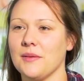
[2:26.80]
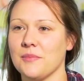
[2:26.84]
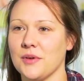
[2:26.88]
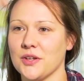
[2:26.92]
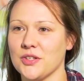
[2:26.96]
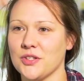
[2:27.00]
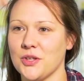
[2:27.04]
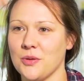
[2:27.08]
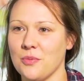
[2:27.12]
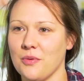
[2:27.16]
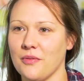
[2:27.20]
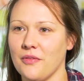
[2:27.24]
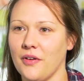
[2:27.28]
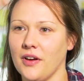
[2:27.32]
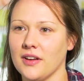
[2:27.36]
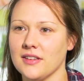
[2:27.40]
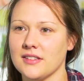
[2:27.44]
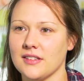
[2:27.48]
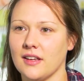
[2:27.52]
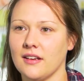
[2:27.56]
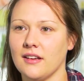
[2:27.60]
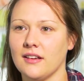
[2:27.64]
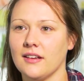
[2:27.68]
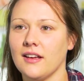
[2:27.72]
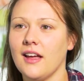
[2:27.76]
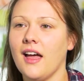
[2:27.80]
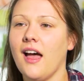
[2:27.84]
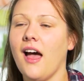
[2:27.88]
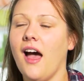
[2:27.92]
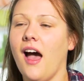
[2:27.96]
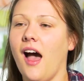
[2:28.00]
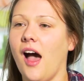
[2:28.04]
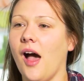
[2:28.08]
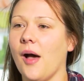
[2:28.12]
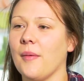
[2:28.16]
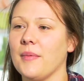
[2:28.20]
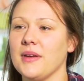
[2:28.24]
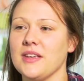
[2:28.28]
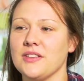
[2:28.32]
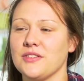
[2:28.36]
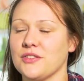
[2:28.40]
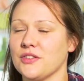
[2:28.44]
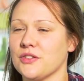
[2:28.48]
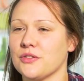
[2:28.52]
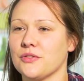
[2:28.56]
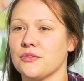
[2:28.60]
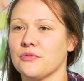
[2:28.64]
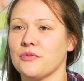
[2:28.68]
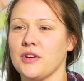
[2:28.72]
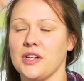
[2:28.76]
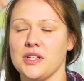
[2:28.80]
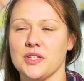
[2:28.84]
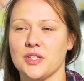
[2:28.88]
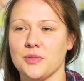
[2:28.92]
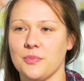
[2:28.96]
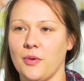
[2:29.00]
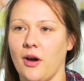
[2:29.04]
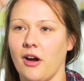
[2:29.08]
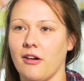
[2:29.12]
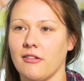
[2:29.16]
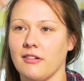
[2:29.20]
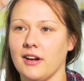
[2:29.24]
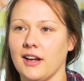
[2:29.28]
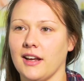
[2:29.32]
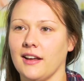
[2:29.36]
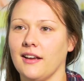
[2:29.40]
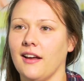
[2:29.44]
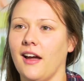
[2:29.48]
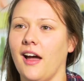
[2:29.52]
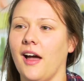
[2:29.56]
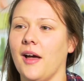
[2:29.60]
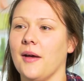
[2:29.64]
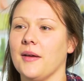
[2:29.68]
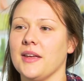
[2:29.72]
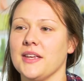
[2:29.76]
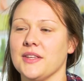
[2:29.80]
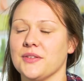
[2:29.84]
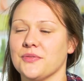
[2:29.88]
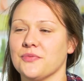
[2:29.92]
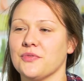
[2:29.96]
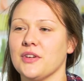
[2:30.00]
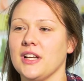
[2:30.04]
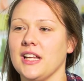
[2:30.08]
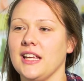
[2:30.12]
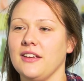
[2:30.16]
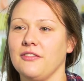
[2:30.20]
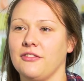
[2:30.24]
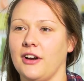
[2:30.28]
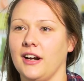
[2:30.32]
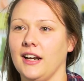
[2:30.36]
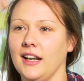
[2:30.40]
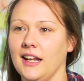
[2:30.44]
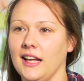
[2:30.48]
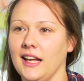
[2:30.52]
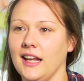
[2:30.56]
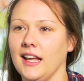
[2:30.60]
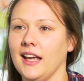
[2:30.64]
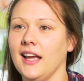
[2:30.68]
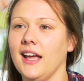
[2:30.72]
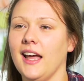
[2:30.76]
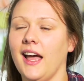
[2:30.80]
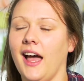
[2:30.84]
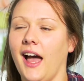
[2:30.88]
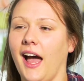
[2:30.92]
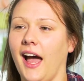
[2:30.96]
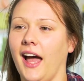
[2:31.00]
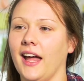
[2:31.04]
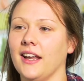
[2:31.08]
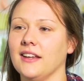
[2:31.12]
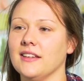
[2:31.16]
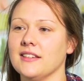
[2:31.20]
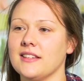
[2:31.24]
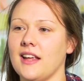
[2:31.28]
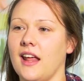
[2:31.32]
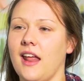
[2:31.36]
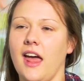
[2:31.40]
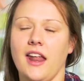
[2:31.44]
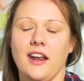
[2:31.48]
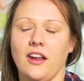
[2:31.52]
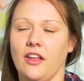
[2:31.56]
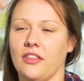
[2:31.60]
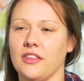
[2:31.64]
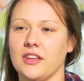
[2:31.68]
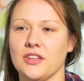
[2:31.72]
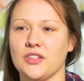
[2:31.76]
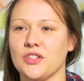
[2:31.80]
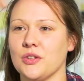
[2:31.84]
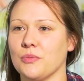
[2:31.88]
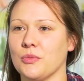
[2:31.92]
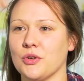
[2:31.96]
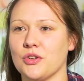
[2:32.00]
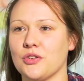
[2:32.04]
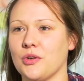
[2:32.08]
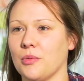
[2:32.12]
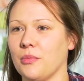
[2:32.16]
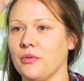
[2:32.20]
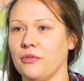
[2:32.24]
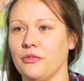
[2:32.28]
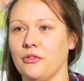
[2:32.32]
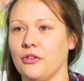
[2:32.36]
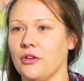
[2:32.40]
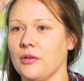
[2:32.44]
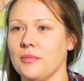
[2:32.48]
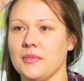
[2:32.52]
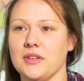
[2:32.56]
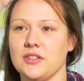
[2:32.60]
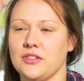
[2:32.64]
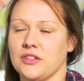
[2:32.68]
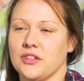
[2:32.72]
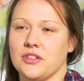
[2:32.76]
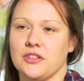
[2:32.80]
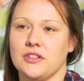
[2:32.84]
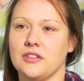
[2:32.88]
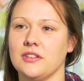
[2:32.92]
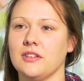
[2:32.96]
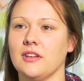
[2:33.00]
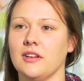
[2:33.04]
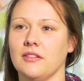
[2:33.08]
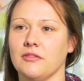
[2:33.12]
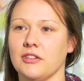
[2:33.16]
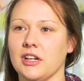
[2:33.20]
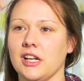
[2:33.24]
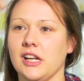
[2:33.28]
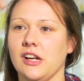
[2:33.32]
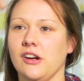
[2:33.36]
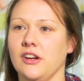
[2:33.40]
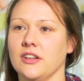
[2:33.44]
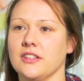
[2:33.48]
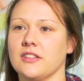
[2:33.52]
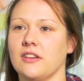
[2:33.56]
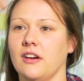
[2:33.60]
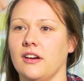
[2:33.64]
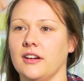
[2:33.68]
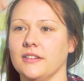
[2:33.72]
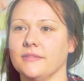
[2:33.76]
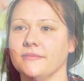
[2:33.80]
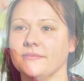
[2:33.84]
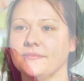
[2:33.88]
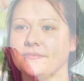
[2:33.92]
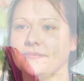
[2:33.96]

my supervisor. He's just really inspiring, he's really friendly, and nothing's too much trouble for him. He's just a really nice guy.